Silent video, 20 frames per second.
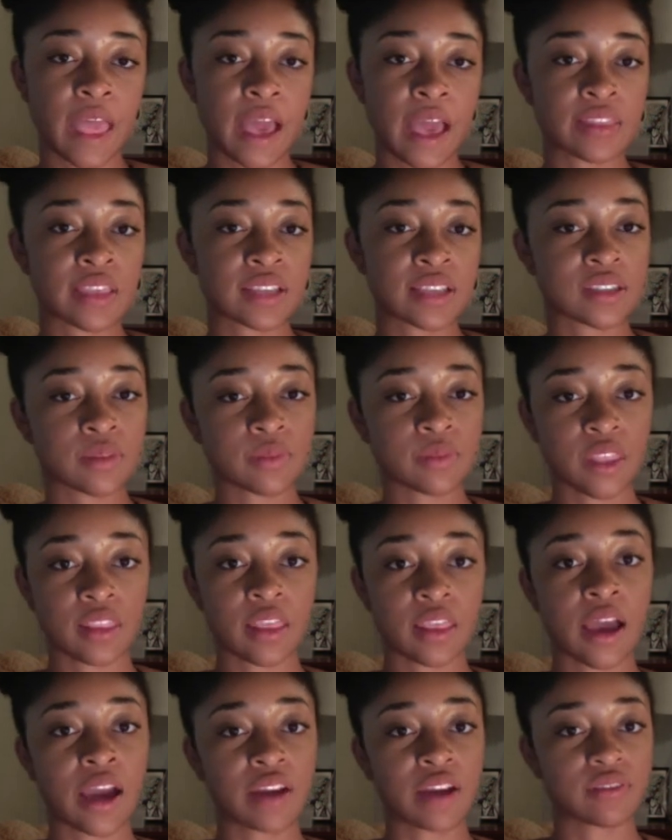that's something
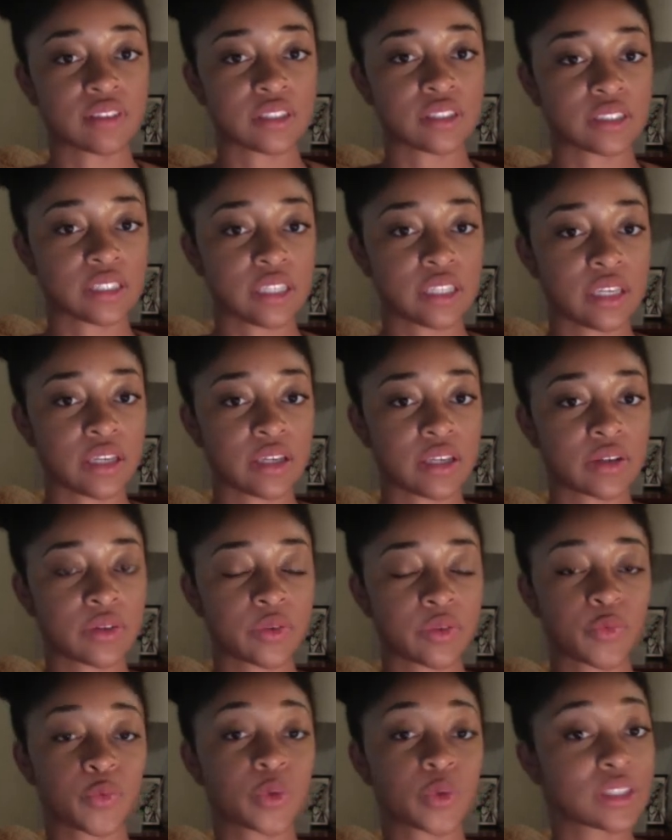that I really
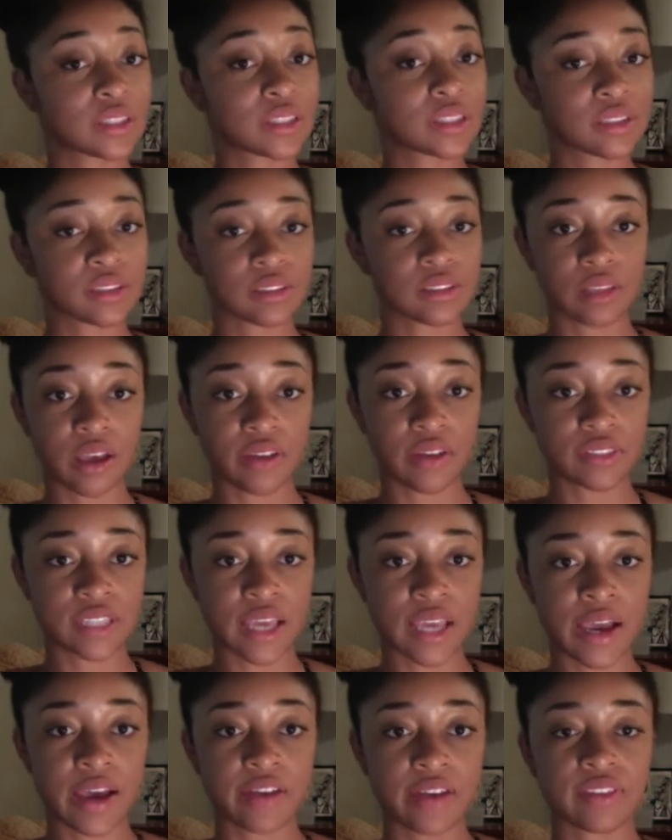would love to
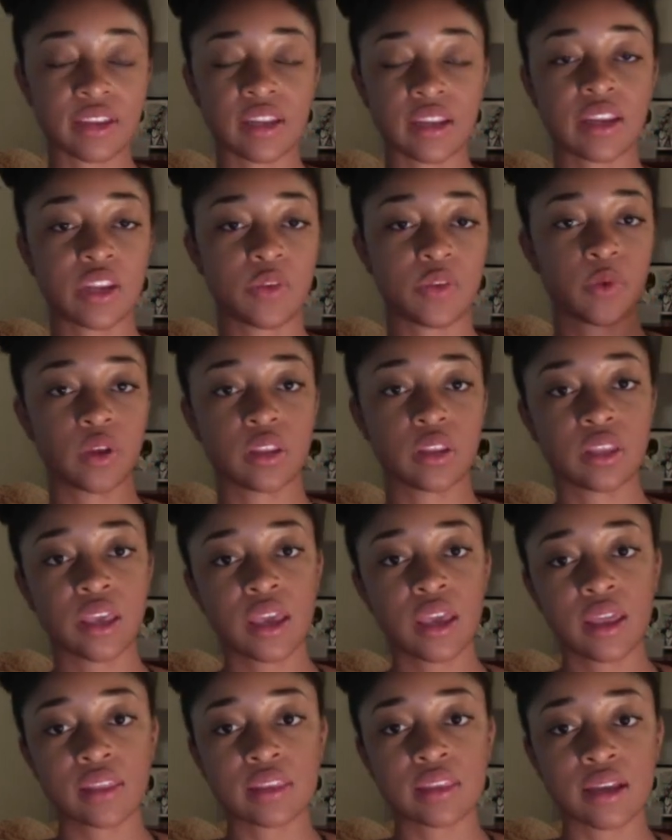have, and anyone
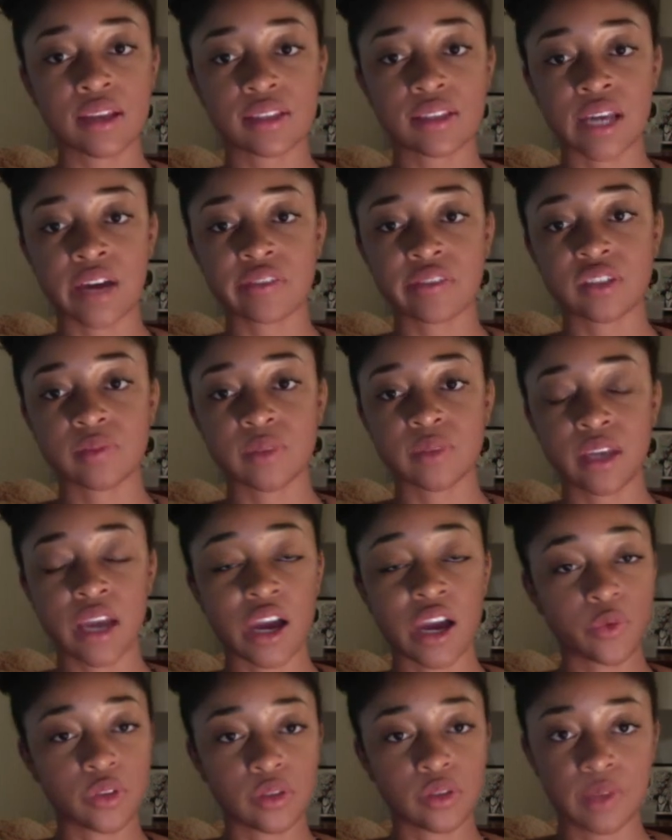that is after me, I
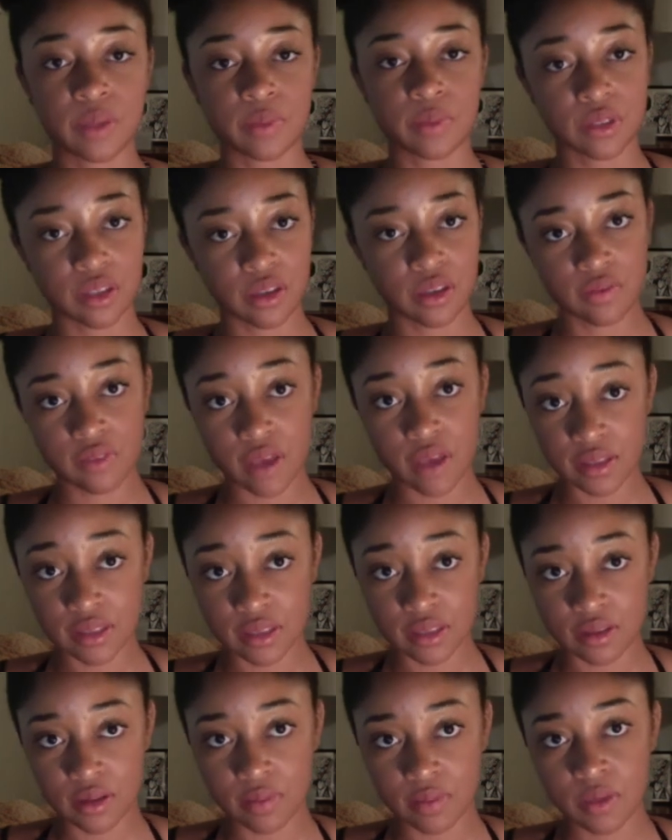want to be able to give that to
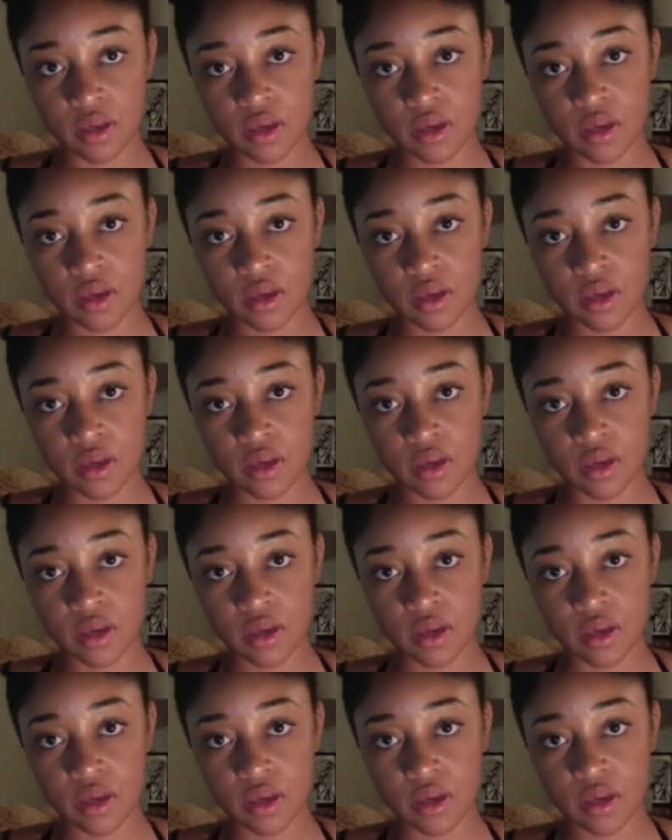them.